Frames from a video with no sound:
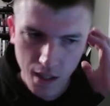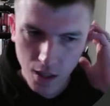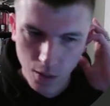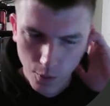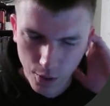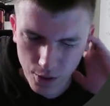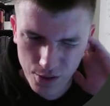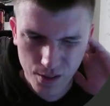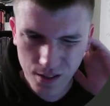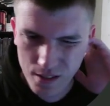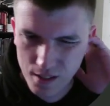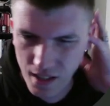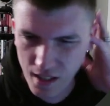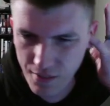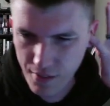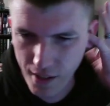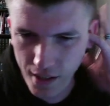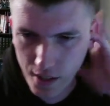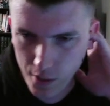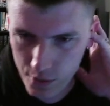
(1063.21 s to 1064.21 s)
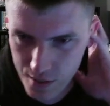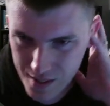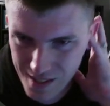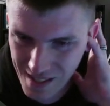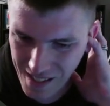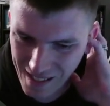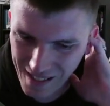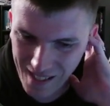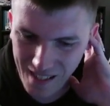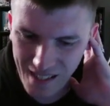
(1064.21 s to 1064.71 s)
We're using state value as the
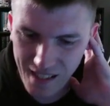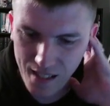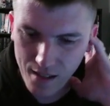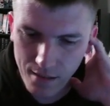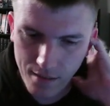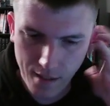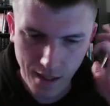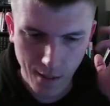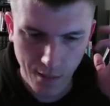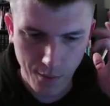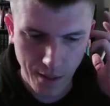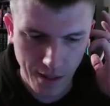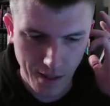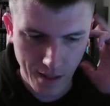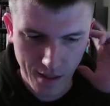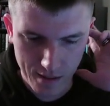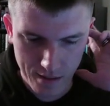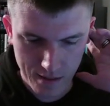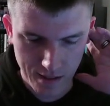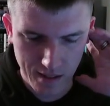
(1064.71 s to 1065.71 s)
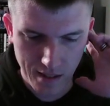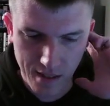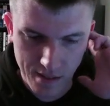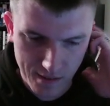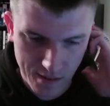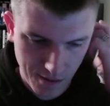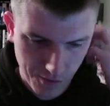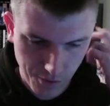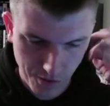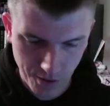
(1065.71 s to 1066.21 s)
key. That way it's
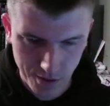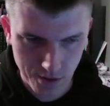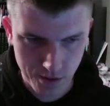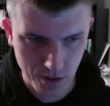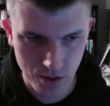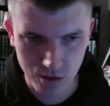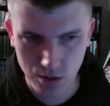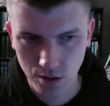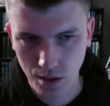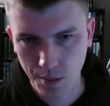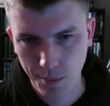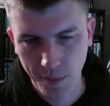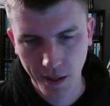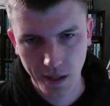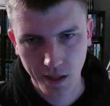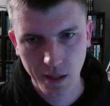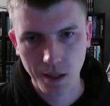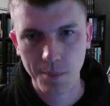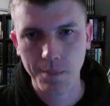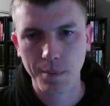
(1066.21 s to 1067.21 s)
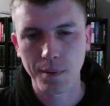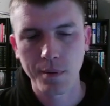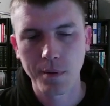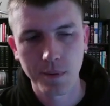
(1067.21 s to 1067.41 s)
easy for us to just look it back up,